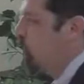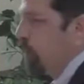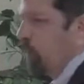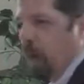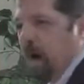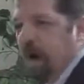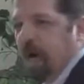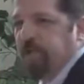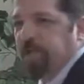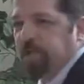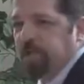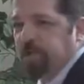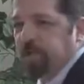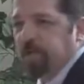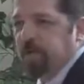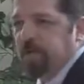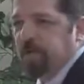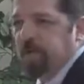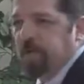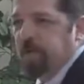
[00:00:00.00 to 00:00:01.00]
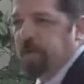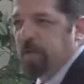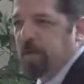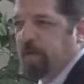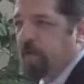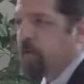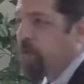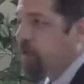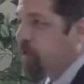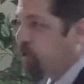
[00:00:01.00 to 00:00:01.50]
Christ.
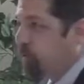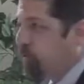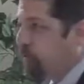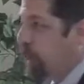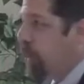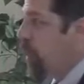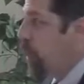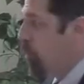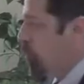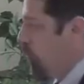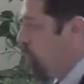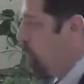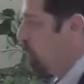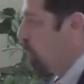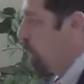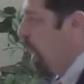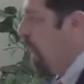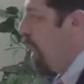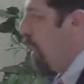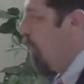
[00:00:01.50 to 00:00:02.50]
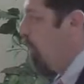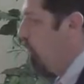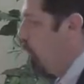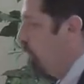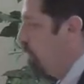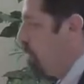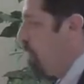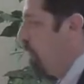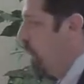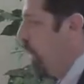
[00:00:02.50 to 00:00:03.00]
The spiritual rock
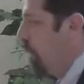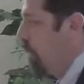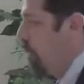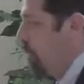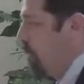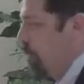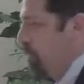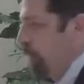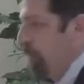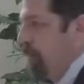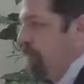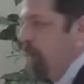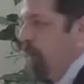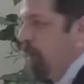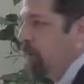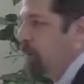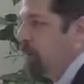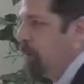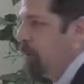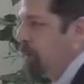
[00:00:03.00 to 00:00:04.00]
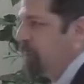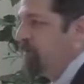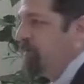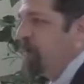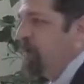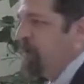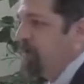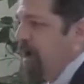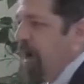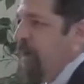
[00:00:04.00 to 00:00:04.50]
that followed them. Don't
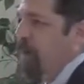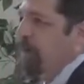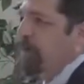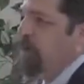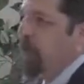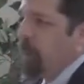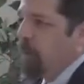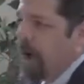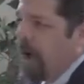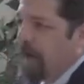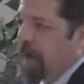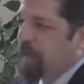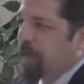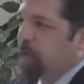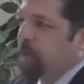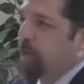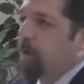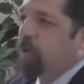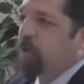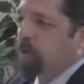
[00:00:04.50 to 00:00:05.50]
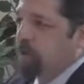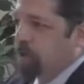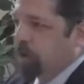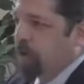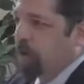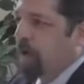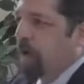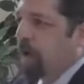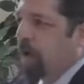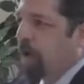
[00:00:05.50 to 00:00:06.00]
confuse that with the rock that Moses
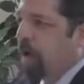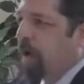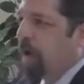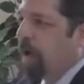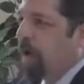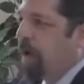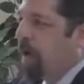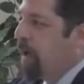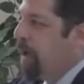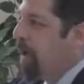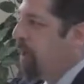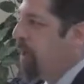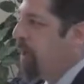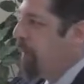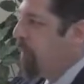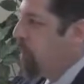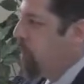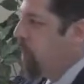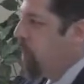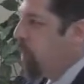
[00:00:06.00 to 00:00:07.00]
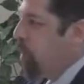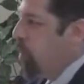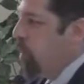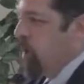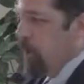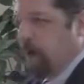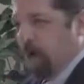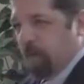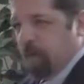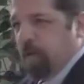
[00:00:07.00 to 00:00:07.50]
struck. If you look at
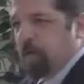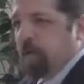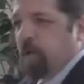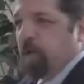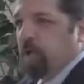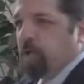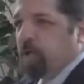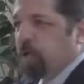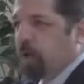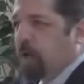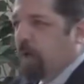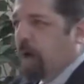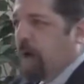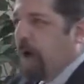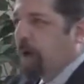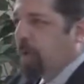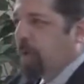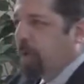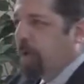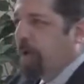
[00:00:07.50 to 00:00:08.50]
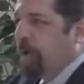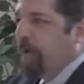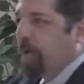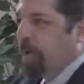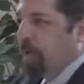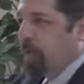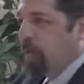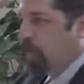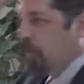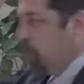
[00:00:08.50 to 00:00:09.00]
Deuteronomy 32, God
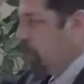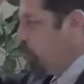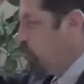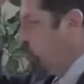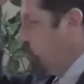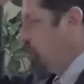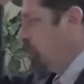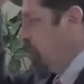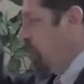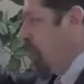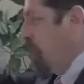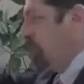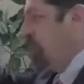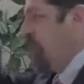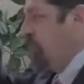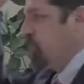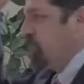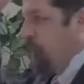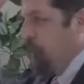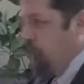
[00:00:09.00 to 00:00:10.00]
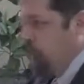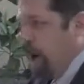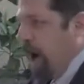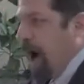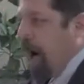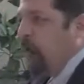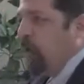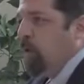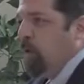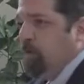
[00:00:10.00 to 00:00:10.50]
repeatedly refers to Himself as the
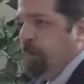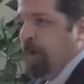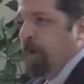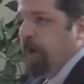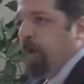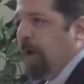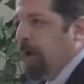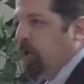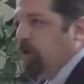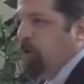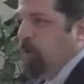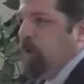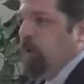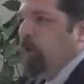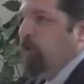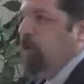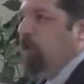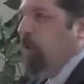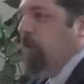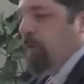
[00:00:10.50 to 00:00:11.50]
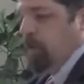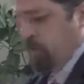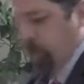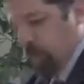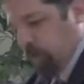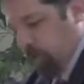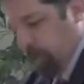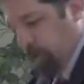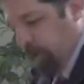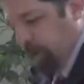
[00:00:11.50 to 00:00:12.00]
rock who bore Israel, who took them
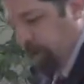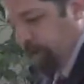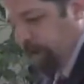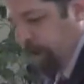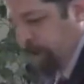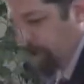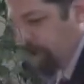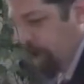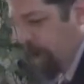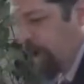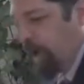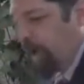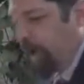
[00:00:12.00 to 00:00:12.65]
through the wilderness.